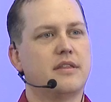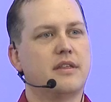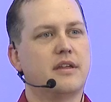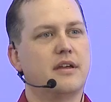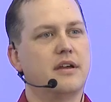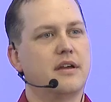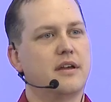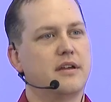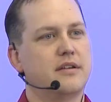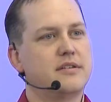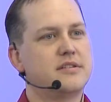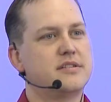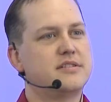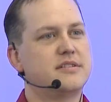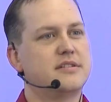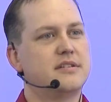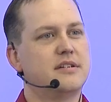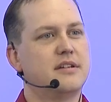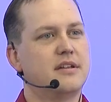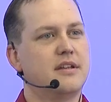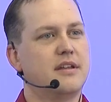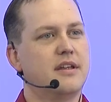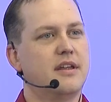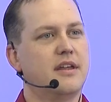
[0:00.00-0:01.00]
The, in
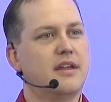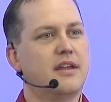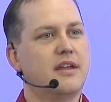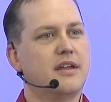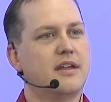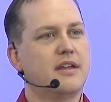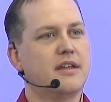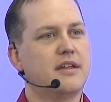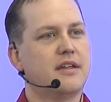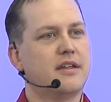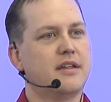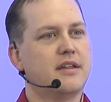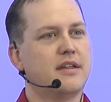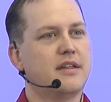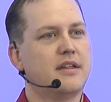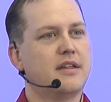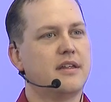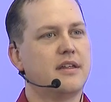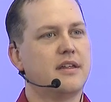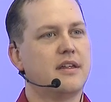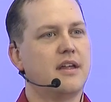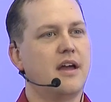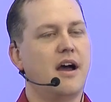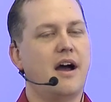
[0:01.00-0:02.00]
the L L D.
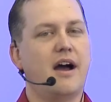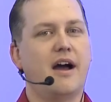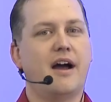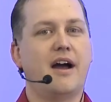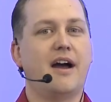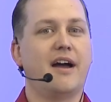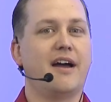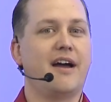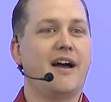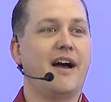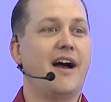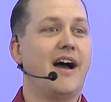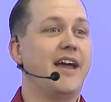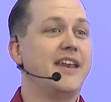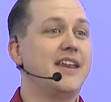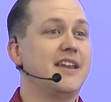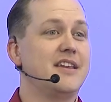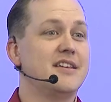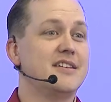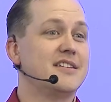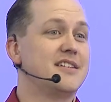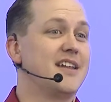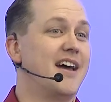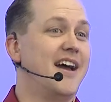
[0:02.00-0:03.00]
Discovers host. I
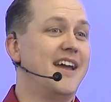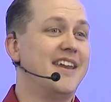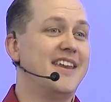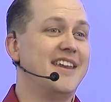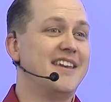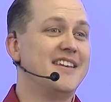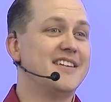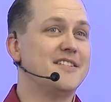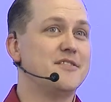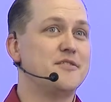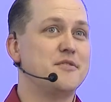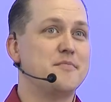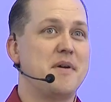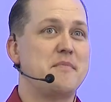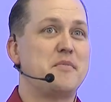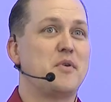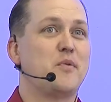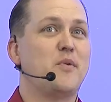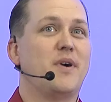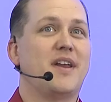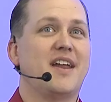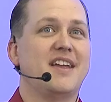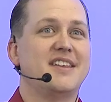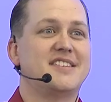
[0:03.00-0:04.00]
didn't. I didn't remember
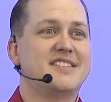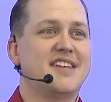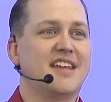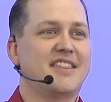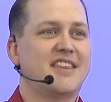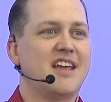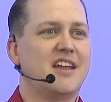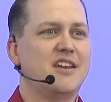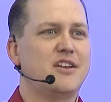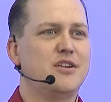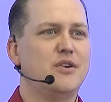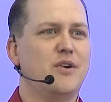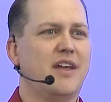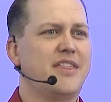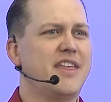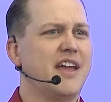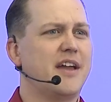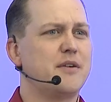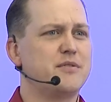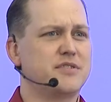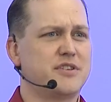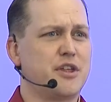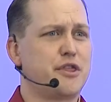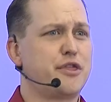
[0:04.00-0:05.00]
what I'd set that uh, to. Okay. I think it
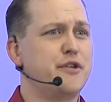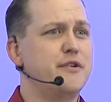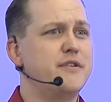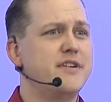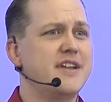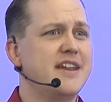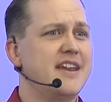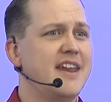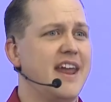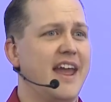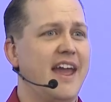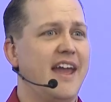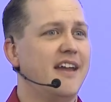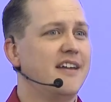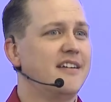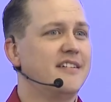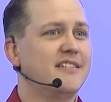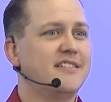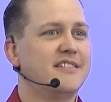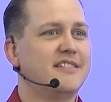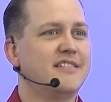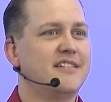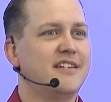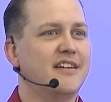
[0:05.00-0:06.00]
was a thirty day.
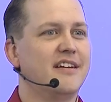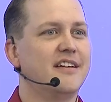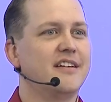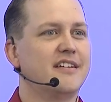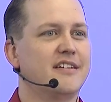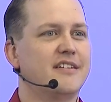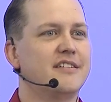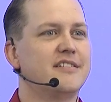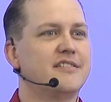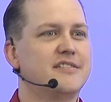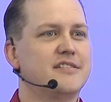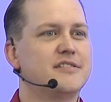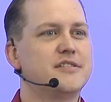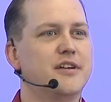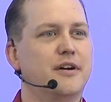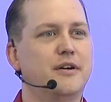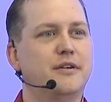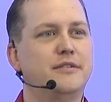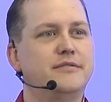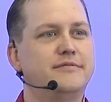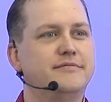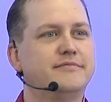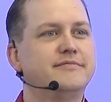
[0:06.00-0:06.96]
Oh, okay. Uh, so.